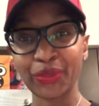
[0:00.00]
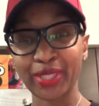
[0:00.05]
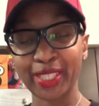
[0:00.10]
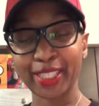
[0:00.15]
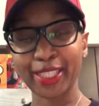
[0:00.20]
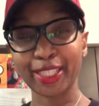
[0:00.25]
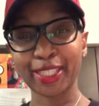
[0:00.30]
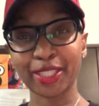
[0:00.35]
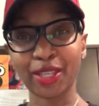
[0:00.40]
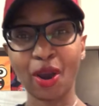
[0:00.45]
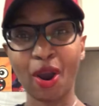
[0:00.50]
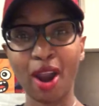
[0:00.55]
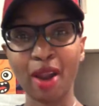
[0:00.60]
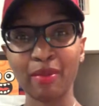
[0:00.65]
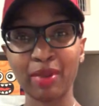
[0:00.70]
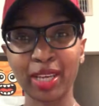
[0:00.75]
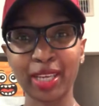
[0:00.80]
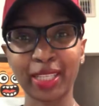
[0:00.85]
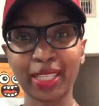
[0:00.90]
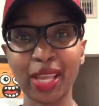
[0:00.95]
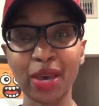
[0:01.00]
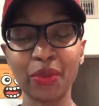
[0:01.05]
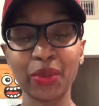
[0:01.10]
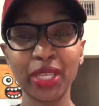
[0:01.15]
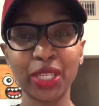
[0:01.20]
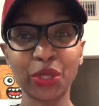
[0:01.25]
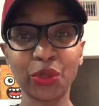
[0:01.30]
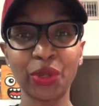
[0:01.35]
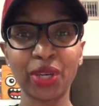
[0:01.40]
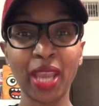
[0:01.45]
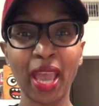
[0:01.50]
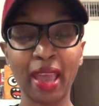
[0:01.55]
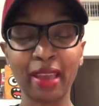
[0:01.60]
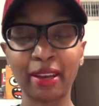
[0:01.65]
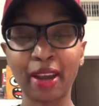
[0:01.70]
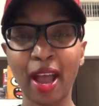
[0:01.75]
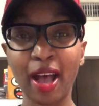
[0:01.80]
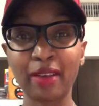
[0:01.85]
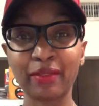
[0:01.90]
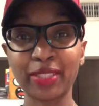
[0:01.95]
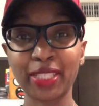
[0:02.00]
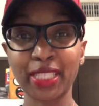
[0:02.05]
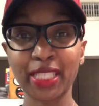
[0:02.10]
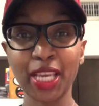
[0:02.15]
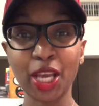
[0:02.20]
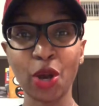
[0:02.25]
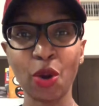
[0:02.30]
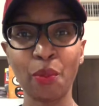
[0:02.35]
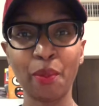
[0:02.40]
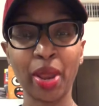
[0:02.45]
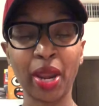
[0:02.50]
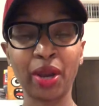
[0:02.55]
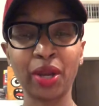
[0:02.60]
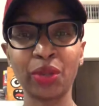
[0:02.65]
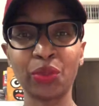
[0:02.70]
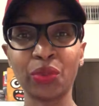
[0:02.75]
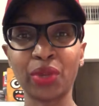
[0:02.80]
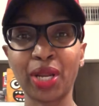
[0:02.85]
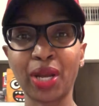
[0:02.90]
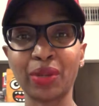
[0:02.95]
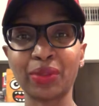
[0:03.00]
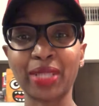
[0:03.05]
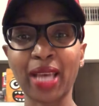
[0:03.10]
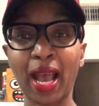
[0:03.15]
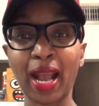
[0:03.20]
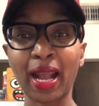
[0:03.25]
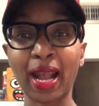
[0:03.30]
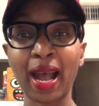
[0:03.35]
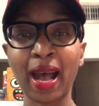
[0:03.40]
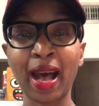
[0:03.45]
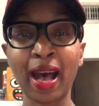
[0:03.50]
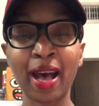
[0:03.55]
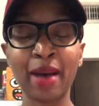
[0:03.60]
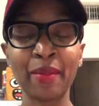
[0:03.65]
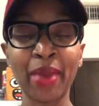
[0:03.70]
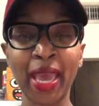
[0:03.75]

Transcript: This is Carmen Chloe, creator of SingleMarriedWidow.com,